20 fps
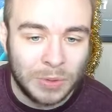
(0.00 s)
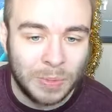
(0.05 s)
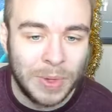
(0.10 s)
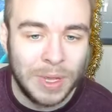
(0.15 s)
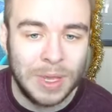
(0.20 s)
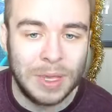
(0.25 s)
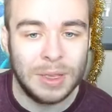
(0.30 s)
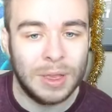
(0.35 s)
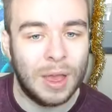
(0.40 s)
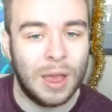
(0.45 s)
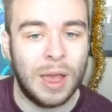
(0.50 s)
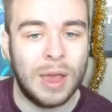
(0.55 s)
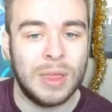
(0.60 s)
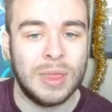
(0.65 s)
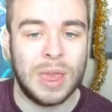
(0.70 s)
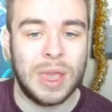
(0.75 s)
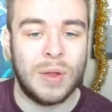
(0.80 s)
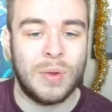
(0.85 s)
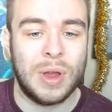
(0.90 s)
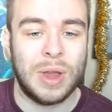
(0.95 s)
to be uh,
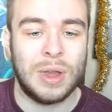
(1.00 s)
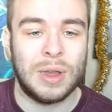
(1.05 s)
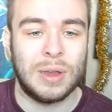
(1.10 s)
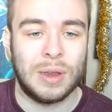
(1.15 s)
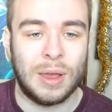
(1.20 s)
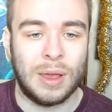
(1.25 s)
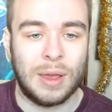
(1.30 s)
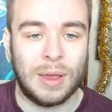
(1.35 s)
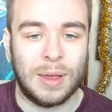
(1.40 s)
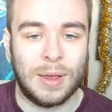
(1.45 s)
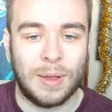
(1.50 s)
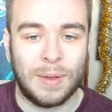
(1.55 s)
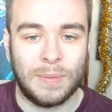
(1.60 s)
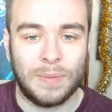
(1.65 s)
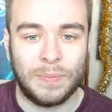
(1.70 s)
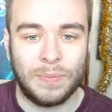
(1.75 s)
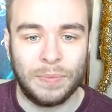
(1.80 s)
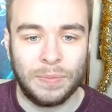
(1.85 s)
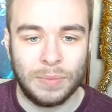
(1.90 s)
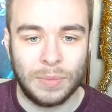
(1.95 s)
there in
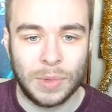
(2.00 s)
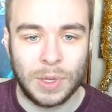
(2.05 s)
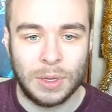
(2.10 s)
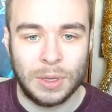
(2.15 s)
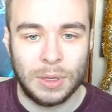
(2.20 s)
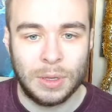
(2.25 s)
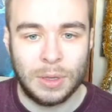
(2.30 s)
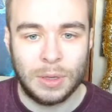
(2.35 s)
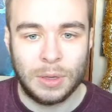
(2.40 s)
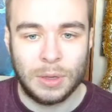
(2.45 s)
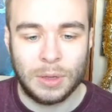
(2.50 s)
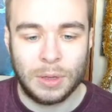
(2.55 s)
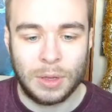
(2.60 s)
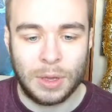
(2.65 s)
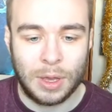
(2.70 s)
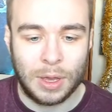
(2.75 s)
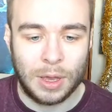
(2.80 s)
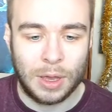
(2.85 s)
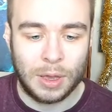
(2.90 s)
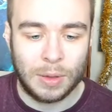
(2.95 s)
um,
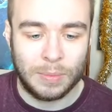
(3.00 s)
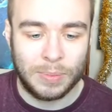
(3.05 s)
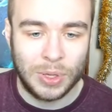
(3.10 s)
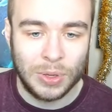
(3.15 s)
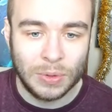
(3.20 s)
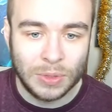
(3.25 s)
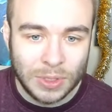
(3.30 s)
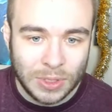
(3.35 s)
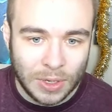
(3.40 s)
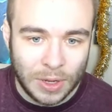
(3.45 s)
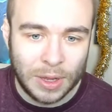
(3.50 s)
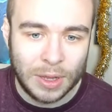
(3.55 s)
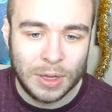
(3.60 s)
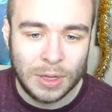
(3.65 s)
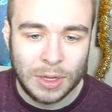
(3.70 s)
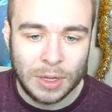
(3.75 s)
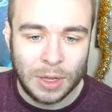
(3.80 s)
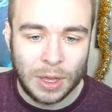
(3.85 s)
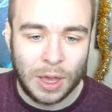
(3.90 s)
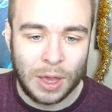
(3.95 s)
uh, Pewter.
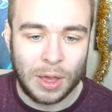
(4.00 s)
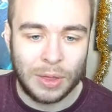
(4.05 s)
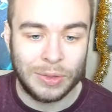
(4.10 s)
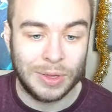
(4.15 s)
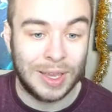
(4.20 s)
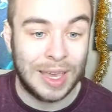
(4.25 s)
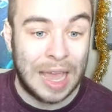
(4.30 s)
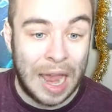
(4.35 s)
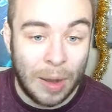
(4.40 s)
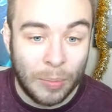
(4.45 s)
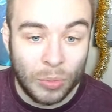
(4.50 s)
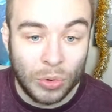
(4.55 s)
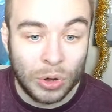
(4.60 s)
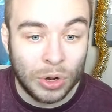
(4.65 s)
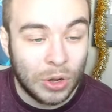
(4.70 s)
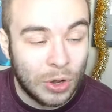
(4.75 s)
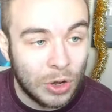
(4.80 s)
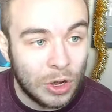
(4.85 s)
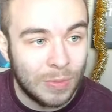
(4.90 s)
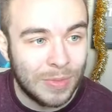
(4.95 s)
Uh, the
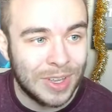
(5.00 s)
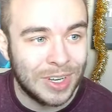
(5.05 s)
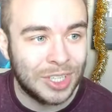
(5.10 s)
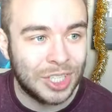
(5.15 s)
camera could have been